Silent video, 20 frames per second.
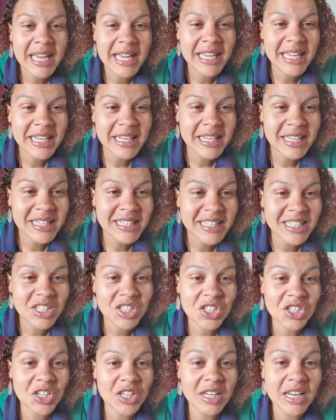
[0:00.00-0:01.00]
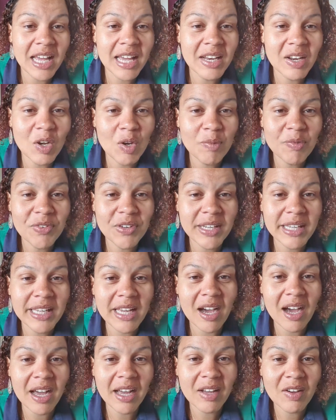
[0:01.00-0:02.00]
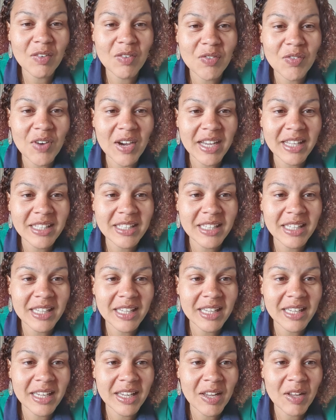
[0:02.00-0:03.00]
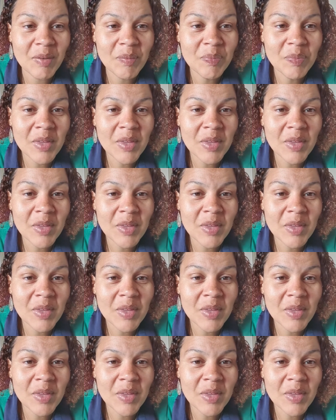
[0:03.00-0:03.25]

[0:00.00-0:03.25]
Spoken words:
In addition, and hopefully I can find it here,